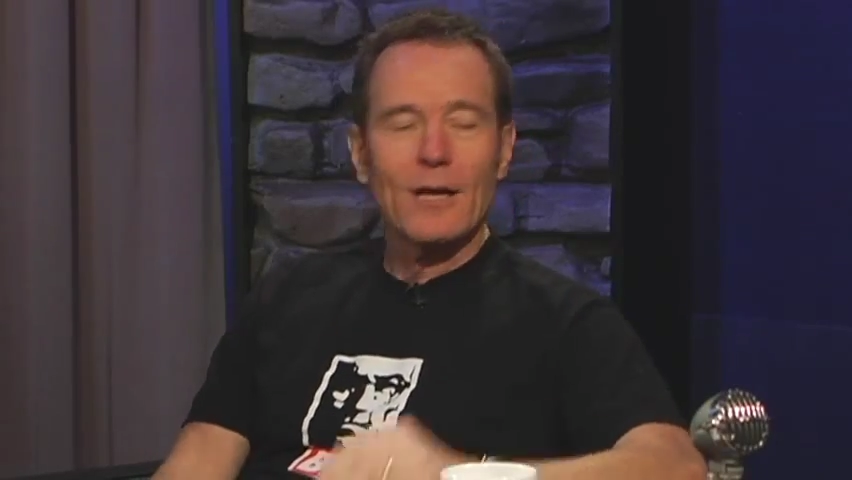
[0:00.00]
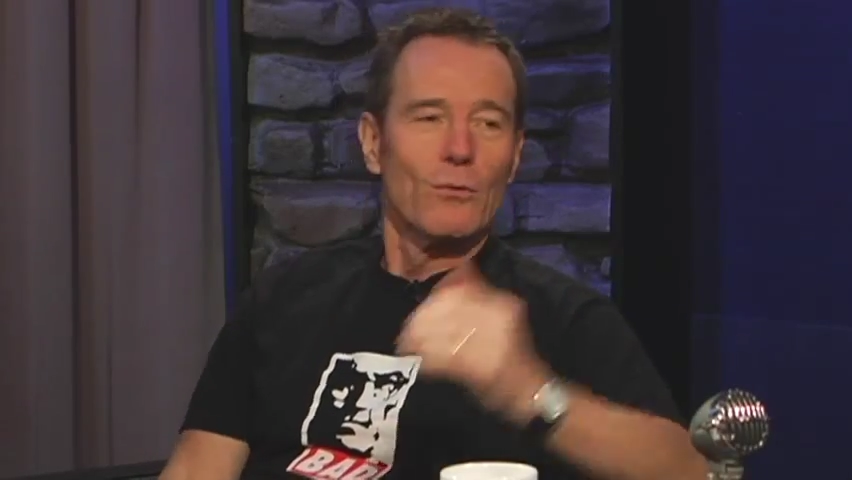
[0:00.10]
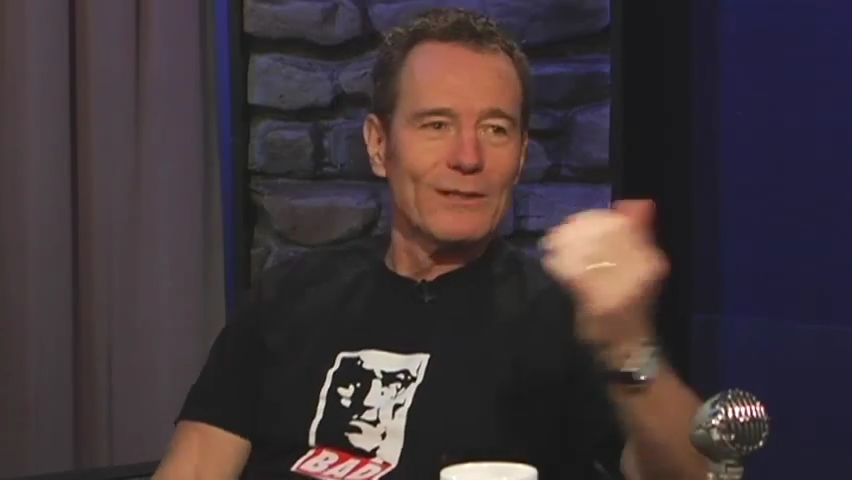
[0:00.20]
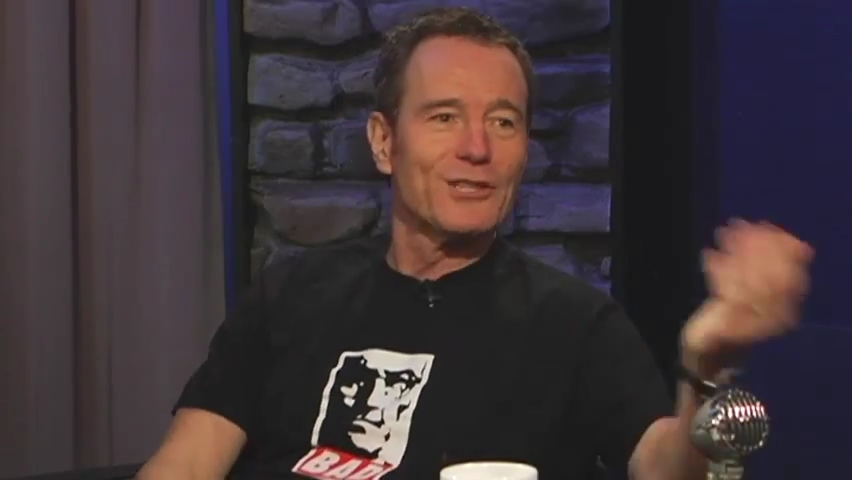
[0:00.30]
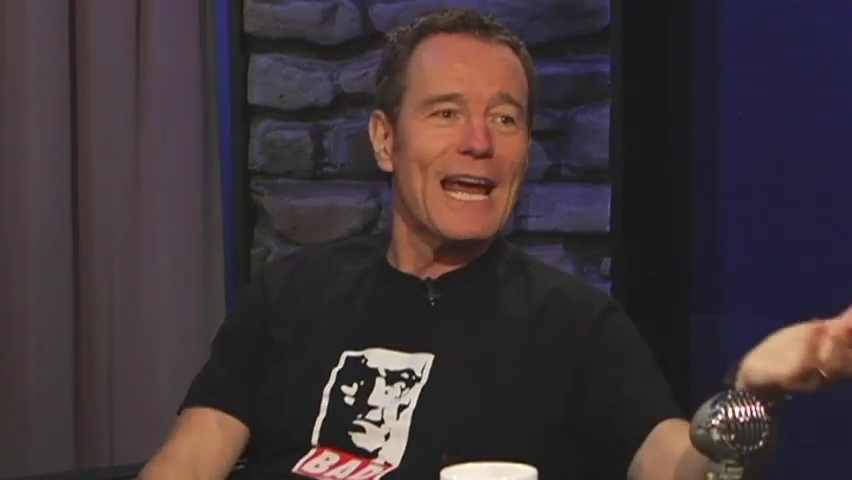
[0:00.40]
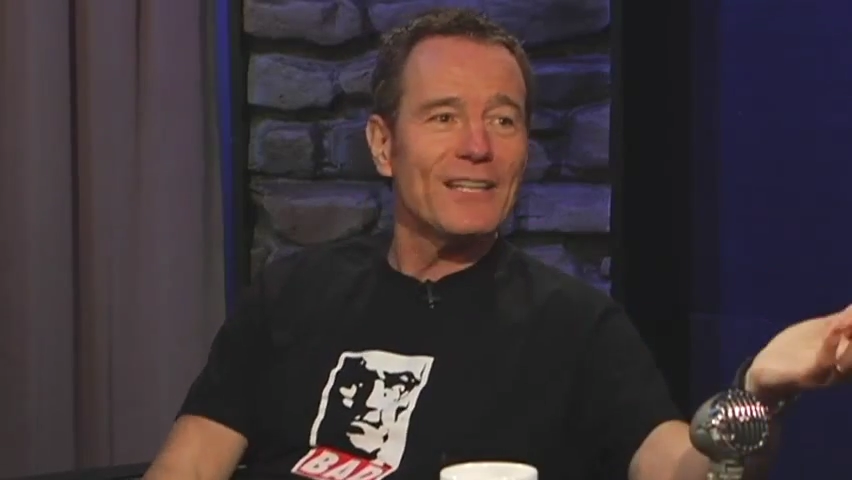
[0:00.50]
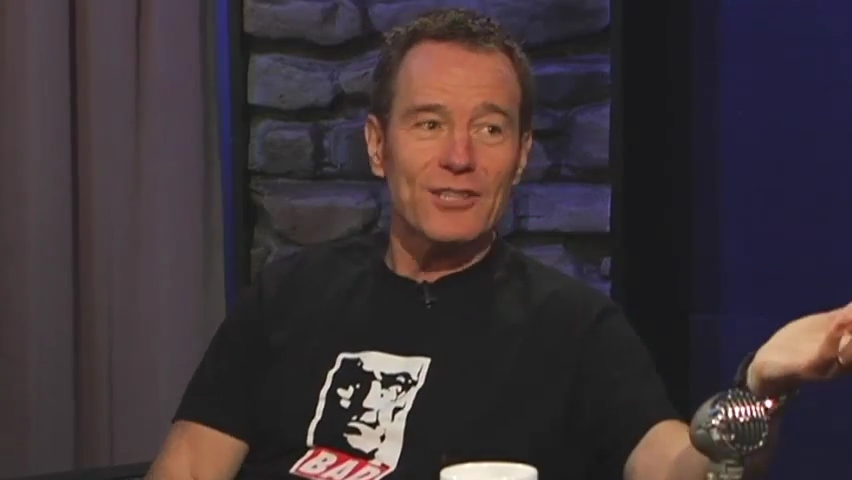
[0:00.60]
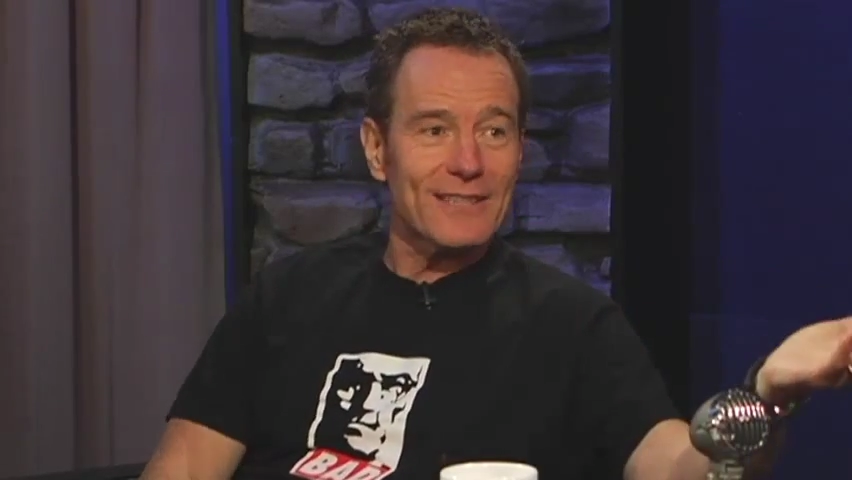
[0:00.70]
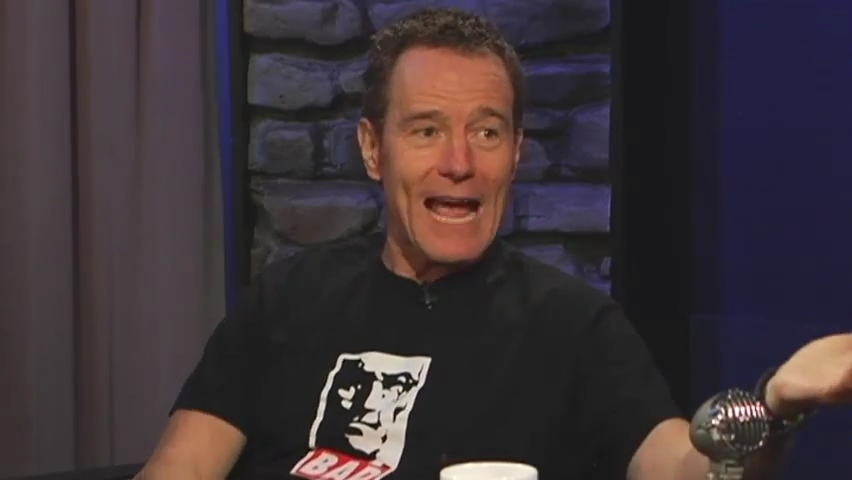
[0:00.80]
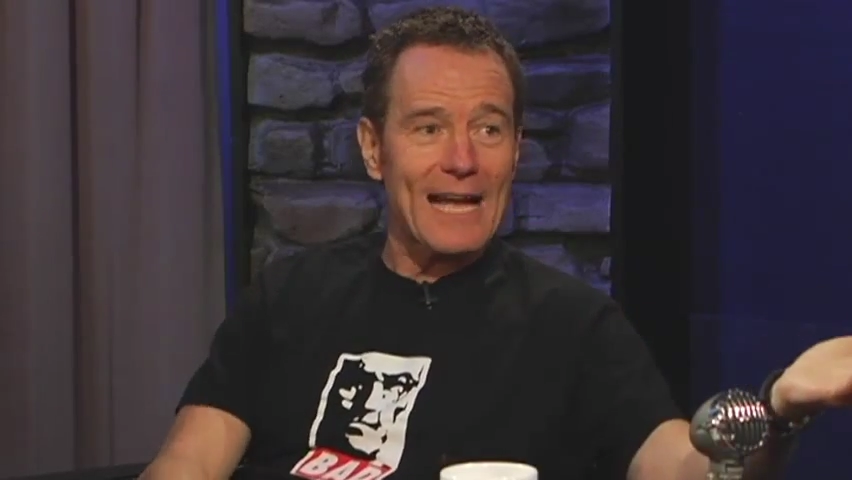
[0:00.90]
when Jane
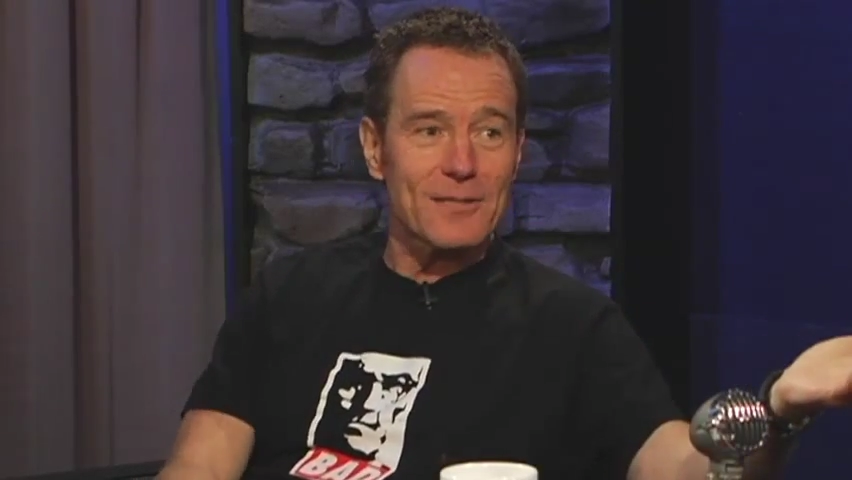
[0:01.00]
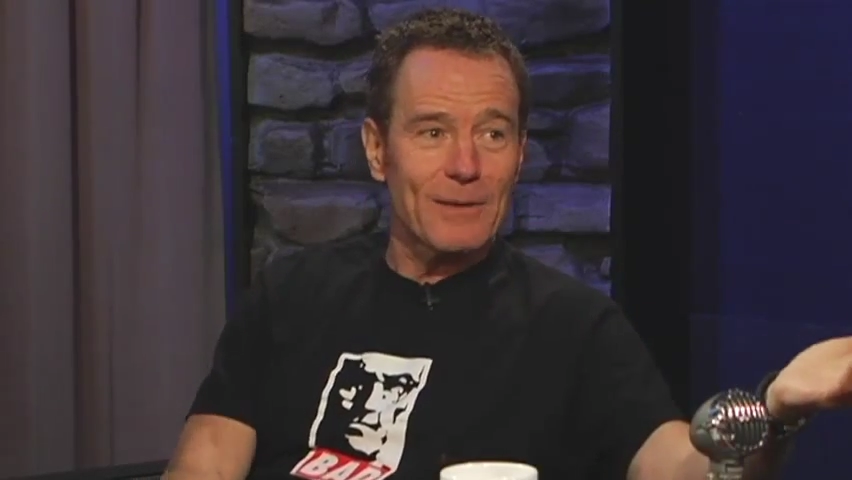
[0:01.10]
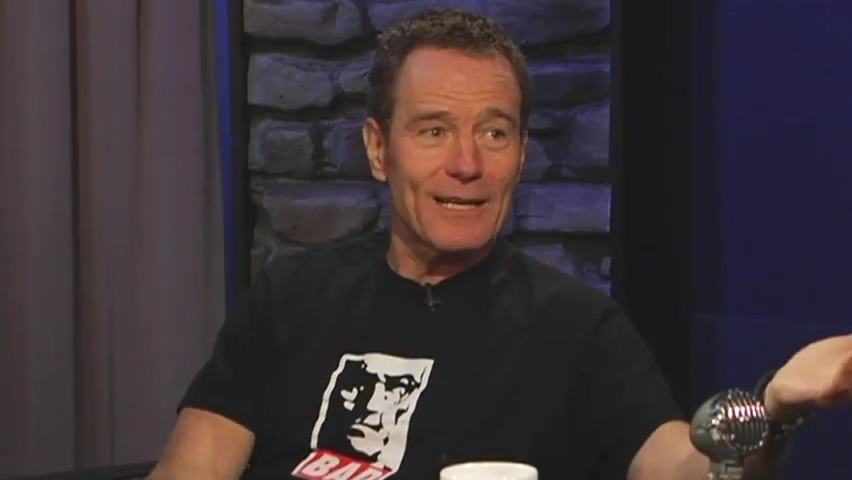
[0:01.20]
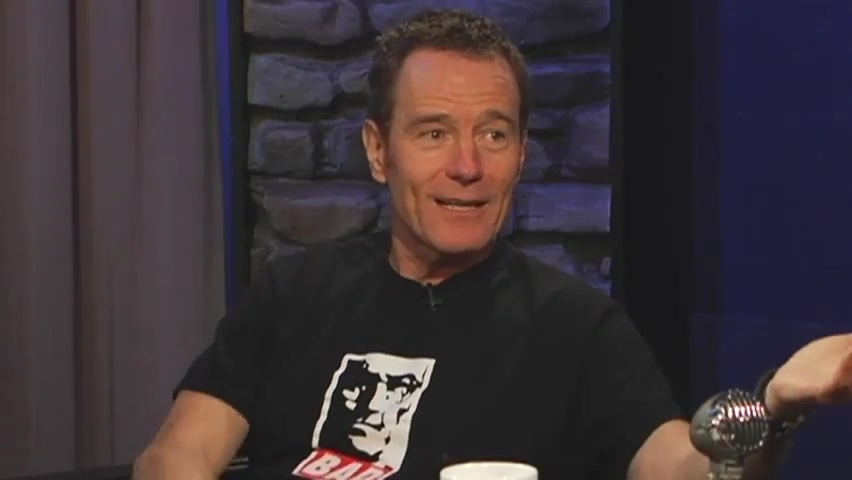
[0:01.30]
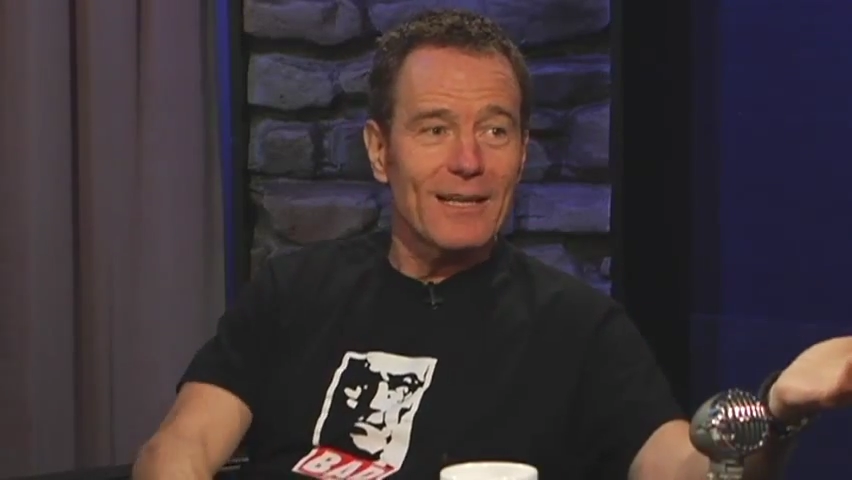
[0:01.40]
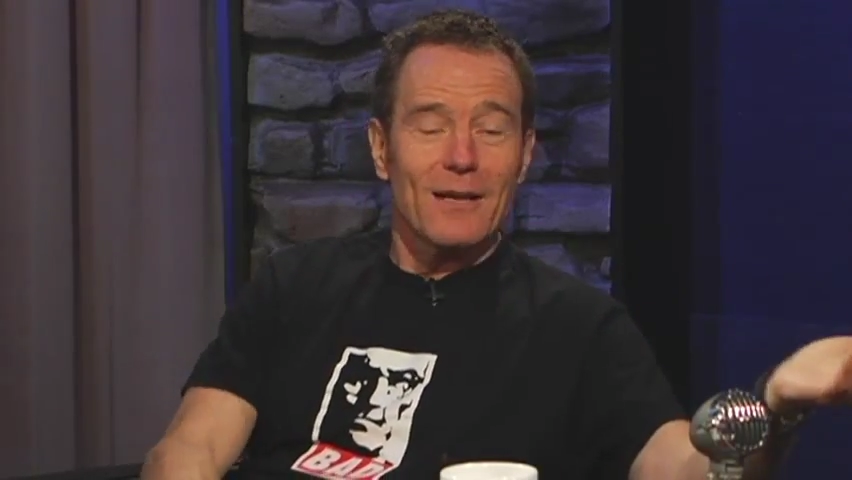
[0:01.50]
just asked me,